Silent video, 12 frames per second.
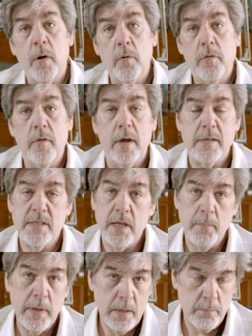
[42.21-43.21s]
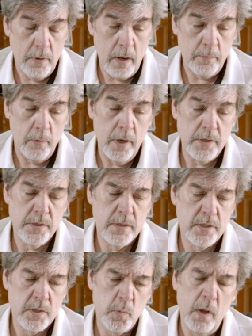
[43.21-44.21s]
both CBD
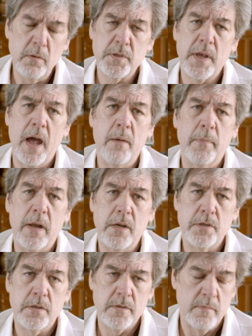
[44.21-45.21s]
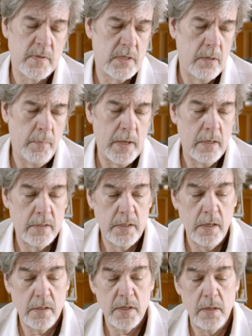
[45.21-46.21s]
preparations as well as combinations of CBD and
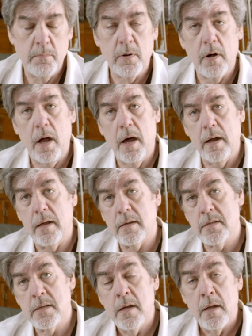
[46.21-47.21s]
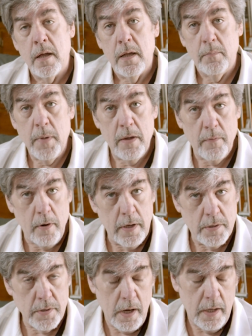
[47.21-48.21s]
THC products. You may have
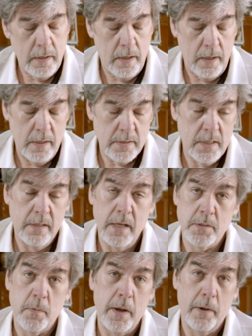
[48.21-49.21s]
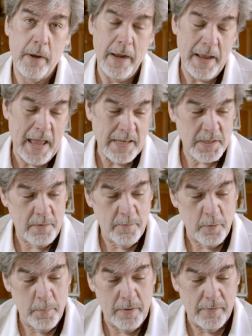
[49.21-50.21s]
already tried these, and that's why you're kind of asking
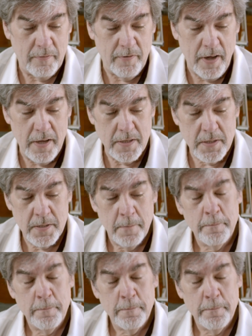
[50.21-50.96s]
for a bit of advice.